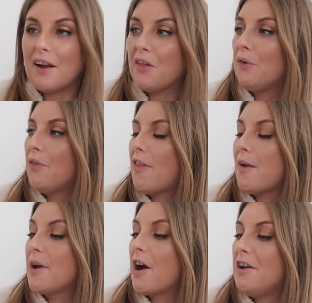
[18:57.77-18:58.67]
And I thought that
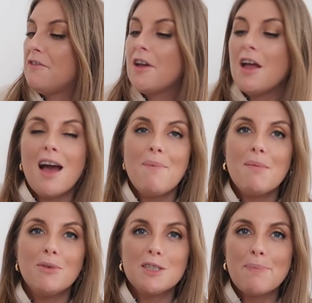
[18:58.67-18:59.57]
they were kind of a
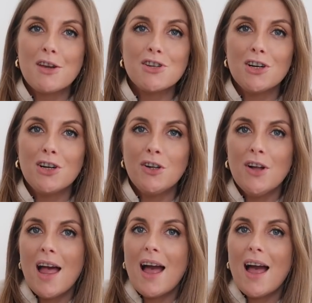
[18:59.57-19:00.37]
bit more special.